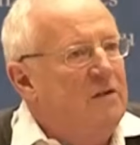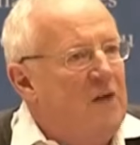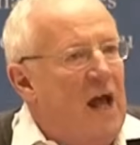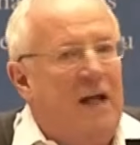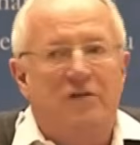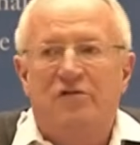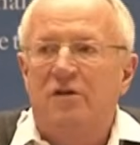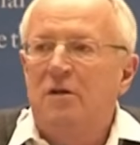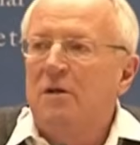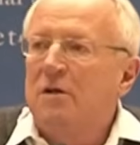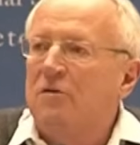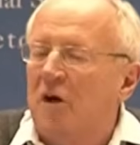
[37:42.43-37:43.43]
tanks
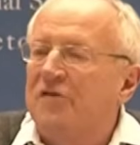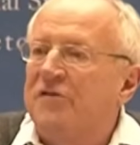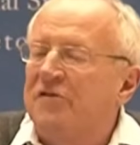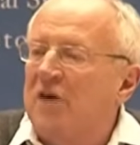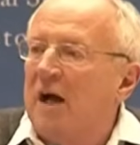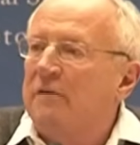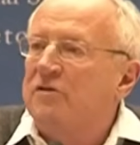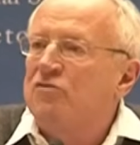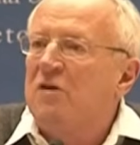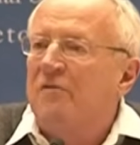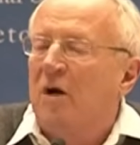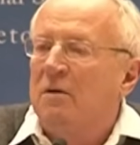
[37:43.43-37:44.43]
crossed the Tigris
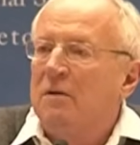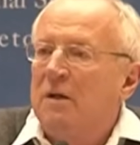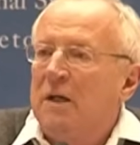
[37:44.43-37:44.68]
River.